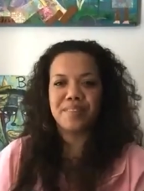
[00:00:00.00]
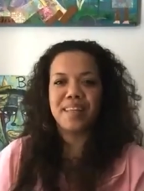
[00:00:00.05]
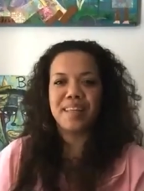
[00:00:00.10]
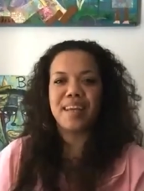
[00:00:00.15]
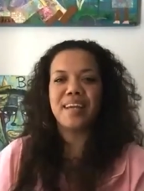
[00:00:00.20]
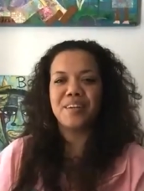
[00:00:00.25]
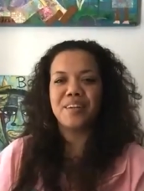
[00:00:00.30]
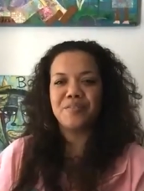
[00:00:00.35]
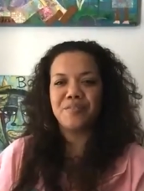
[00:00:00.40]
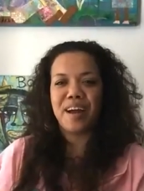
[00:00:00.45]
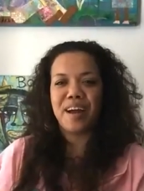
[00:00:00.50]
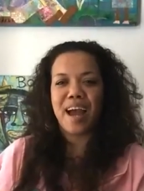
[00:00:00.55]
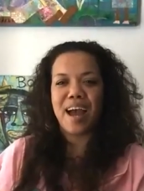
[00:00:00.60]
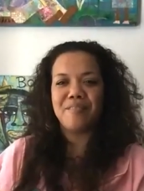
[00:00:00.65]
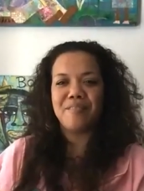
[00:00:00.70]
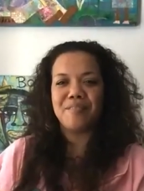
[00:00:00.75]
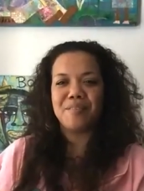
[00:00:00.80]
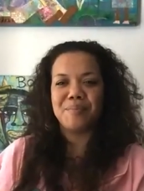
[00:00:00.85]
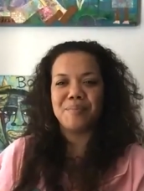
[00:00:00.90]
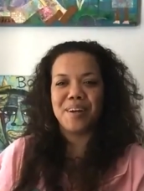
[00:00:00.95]
Thank you for
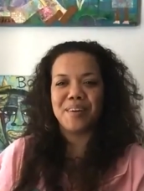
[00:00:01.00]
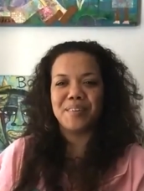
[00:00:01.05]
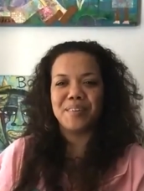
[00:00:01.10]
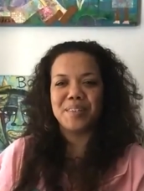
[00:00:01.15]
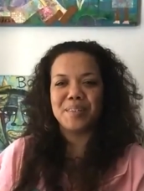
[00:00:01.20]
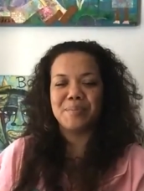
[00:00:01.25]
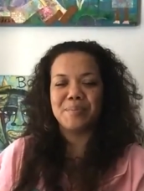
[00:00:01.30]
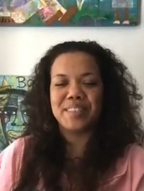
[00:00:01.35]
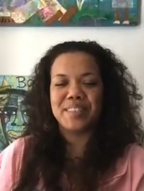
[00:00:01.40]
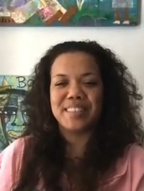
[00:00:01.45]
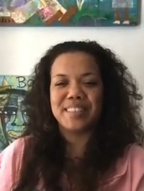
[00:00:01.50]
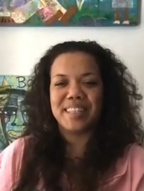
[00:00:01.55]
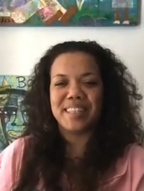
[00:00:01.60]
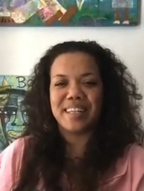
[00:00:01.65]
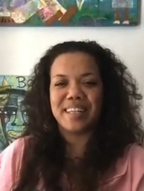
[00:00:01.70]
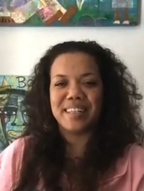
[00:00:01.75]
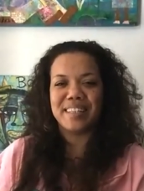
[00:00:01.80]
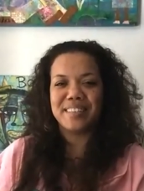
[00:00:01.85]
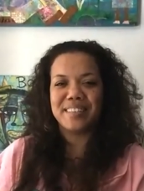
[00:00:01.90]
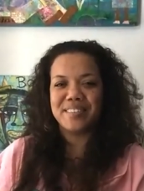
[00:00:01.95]
having me. I really
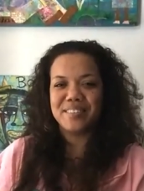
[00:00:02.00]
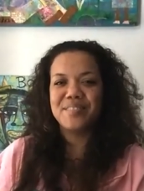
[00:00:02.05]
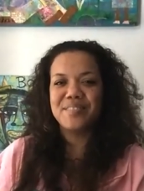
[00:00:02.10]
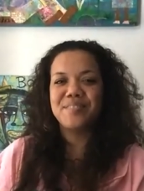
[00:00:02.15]
appreciate it.